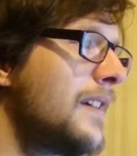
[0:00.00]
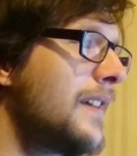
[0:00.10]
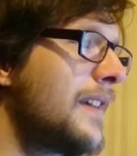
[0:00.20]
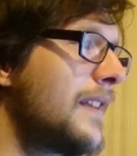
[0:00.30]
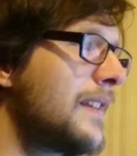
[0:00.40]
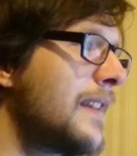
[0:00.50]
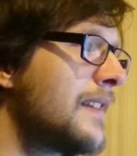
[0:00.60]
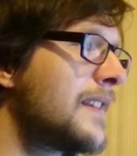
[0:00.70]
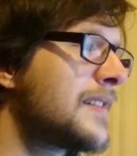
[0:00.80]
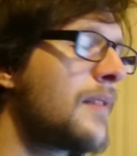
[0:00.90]
uh, the,
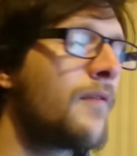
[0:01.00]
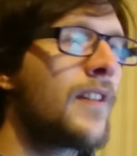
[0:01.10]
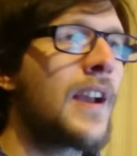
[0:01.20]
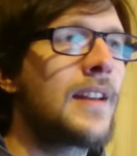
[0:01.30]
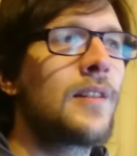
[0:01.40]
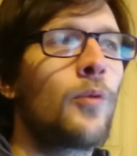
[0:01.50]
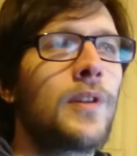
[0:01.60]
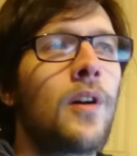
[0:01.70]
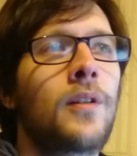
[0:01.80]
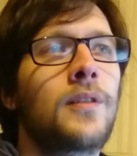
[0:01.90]
the same thing I did
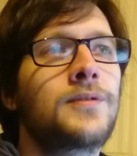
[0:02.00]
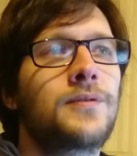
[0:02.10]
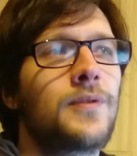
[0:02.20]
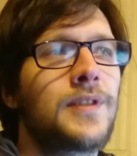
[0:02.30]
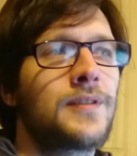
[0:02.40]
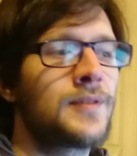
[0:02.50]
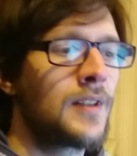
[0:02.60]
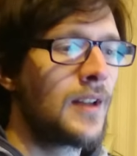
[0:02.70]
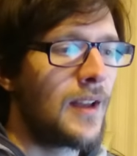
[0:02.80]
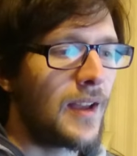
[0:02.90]
with Okhlos, which is
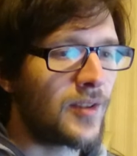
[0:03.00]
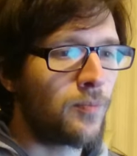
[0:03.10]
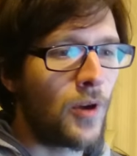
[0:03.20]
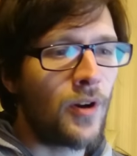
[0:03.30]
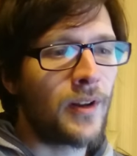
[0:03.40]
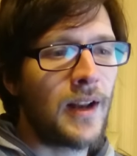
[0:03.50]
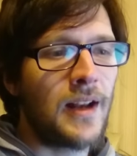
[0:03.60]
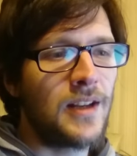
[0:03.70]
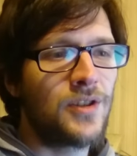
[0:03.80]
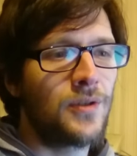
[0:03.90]
exploring
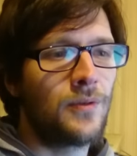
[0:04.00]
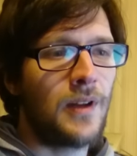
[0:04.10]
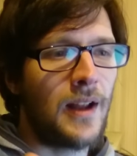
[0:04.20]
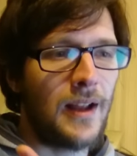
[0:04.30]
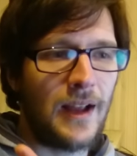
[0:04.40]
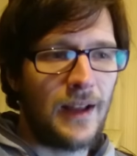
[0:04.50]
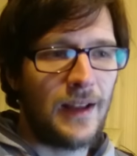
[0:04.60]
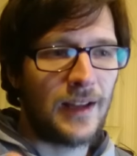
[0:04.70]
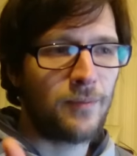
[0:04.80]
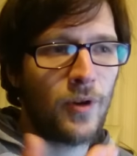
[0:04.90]
an issue, uh, uh,
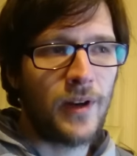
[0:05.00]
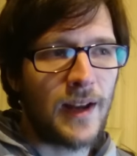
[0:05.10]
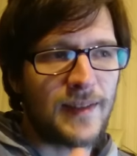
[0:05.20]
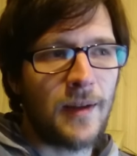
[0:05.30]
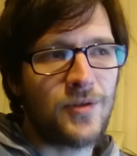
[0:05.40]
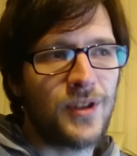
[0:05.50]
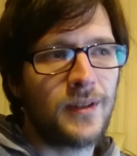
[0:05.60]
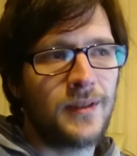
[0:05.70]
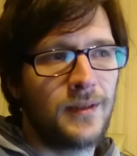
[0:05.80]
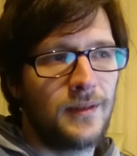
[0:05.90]
exploring a
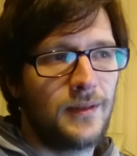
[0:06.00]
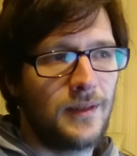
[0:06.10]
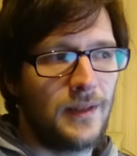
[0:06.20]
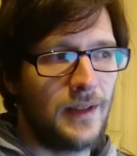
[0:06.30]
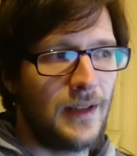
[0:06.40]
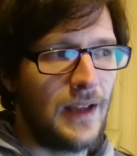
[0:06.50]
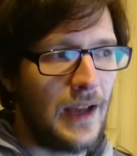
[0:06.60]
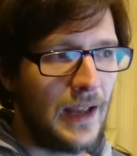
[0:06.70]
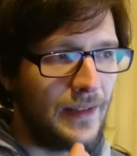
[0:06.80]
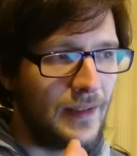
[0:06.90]
subject,
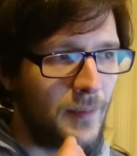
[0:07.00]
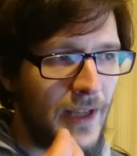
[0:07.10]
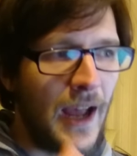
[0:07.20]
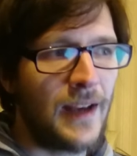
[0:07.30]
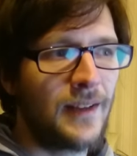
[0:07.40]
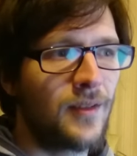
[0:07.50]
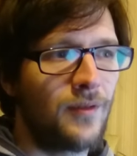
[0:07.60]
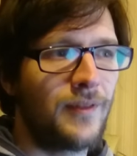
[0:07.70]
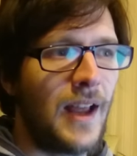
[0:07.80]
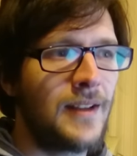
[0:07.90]
and the mechanics
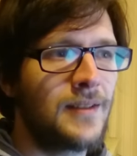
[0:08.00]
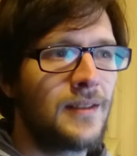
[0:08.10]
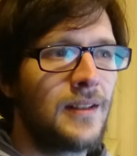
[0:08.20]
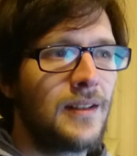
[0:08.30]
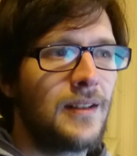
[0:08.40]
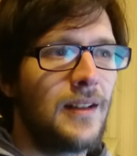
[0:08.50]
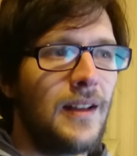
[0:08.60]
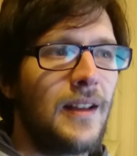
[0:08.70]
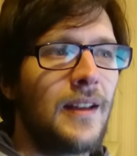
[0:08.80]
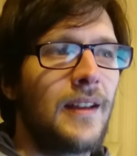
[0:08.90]
of that,
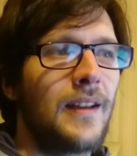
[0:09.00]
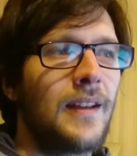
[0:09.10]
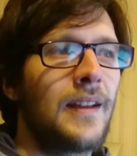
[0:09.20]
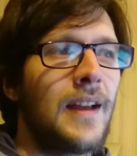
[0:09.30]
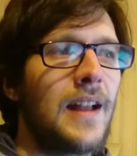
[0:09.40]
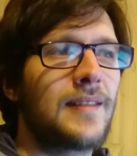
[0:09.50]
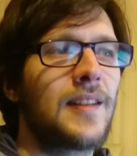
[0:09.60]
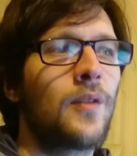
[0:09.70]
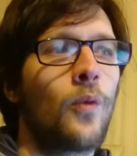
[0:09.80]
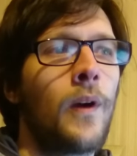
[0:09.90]
and
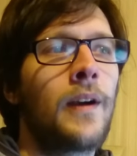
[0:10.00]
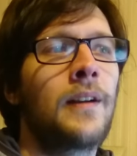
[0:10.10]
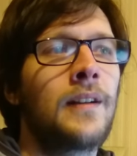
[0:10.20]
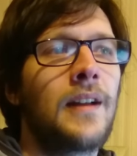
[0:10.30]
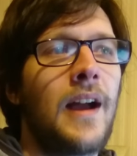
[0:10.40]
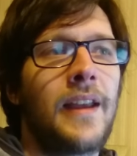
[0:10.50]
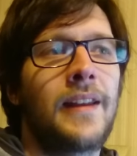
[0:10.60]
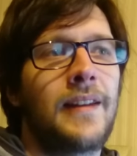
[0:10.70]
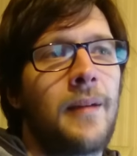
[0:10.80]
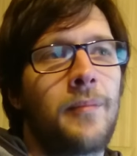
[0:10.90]
see where I
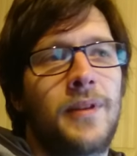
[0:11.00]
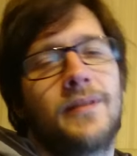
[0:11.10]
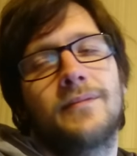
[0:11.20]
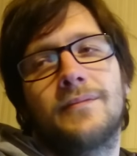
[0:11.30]
end up.